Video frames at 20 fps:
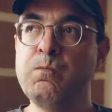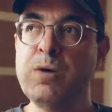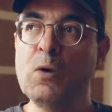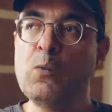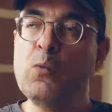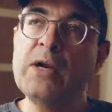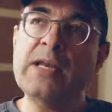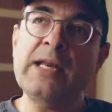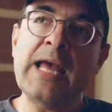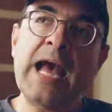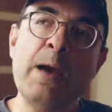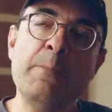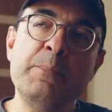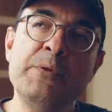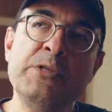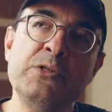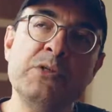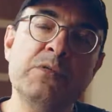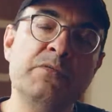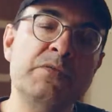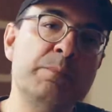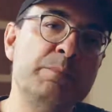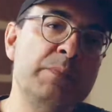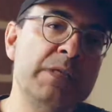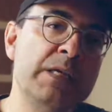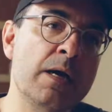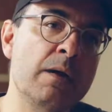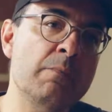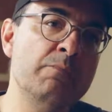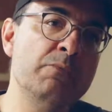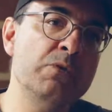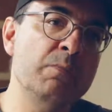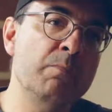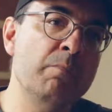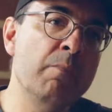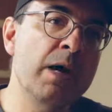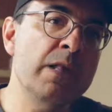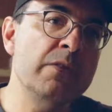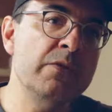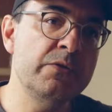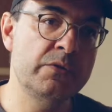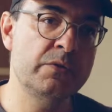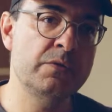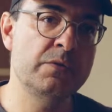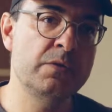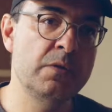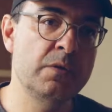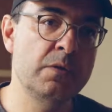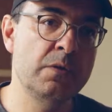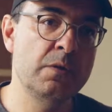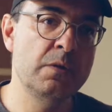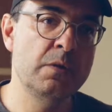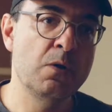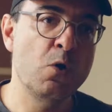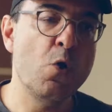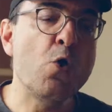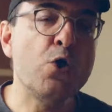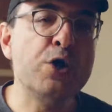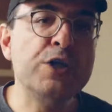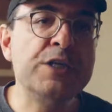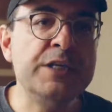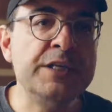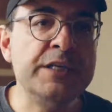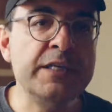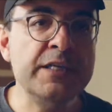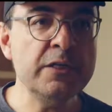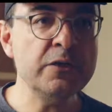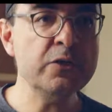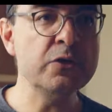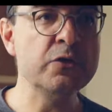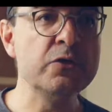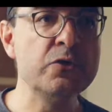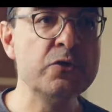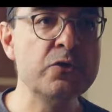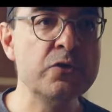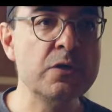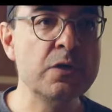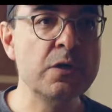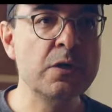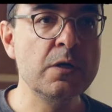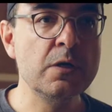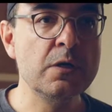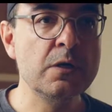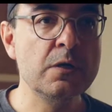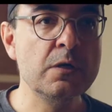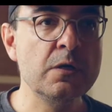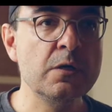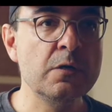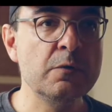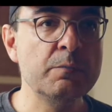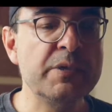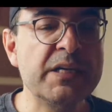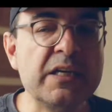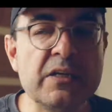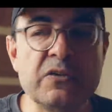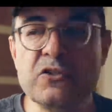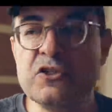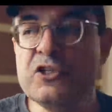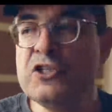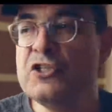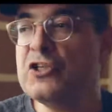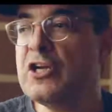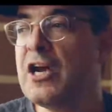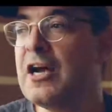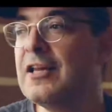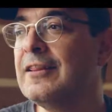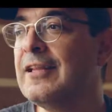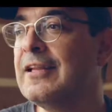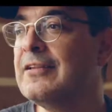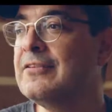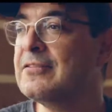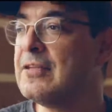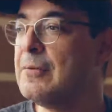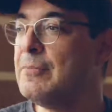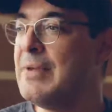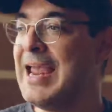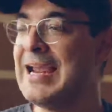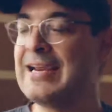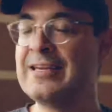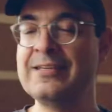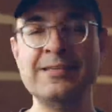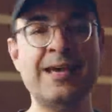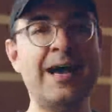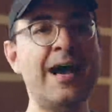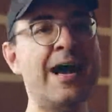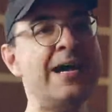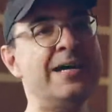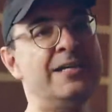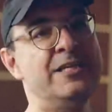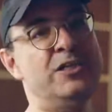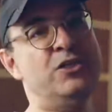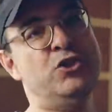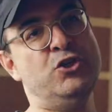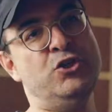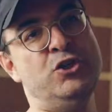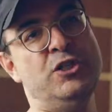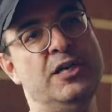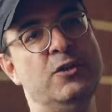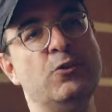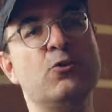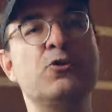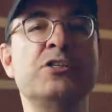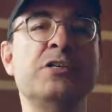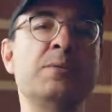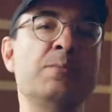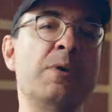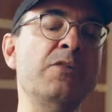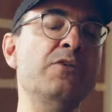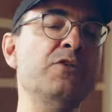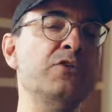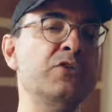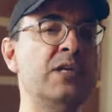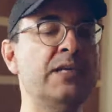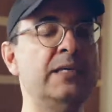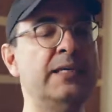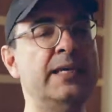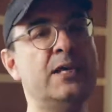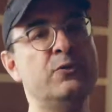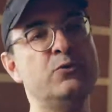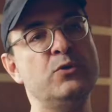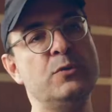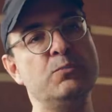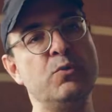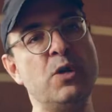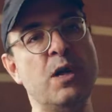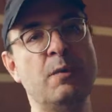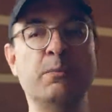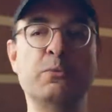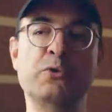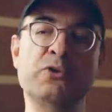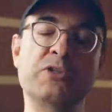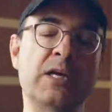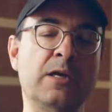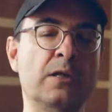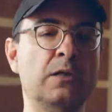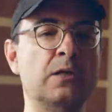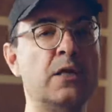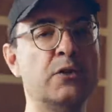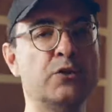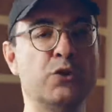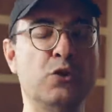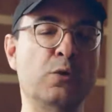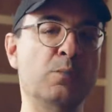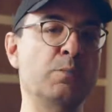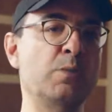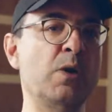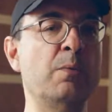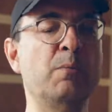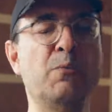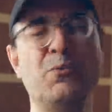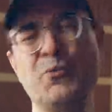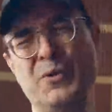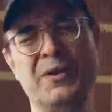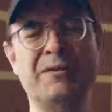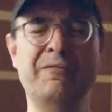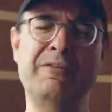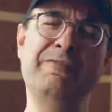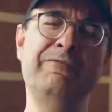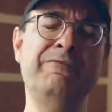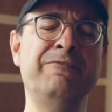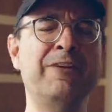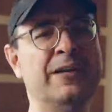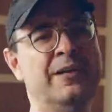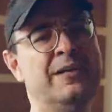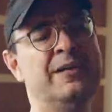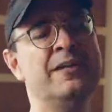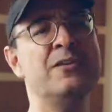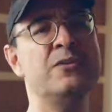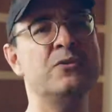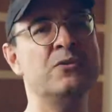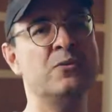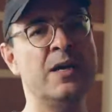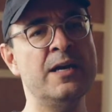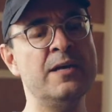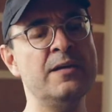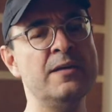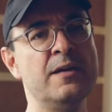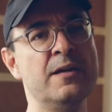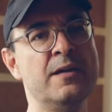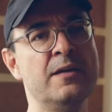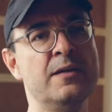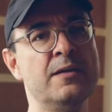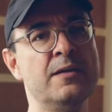But what happens if it becomes months or years? Because she's got like some anxiety shit or some other psychiatric problem or psychological problem or whatever the fuck it is, right?